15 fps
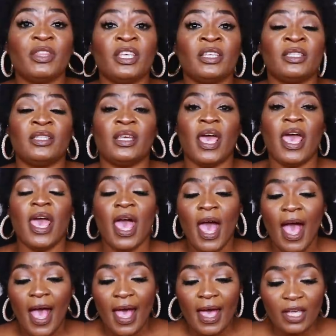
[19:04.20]
this year.
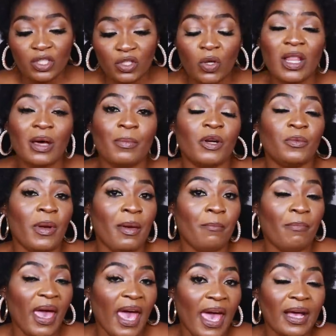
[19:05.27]
It's all about my
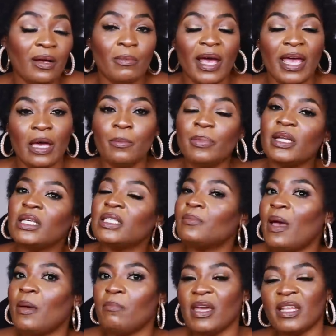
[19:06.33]
bag, my happiness,
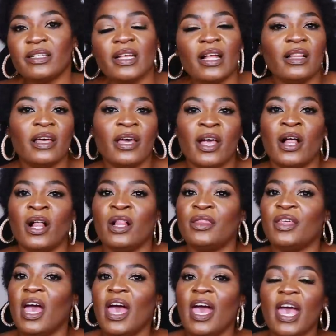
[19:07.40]
my mental
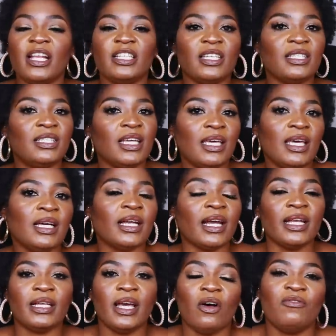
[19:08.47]
health, and just taking
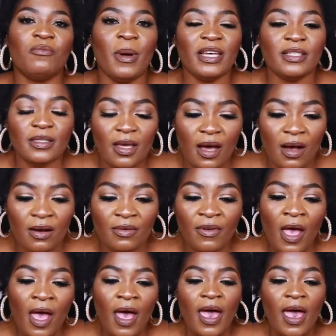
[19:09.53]
great care of myself.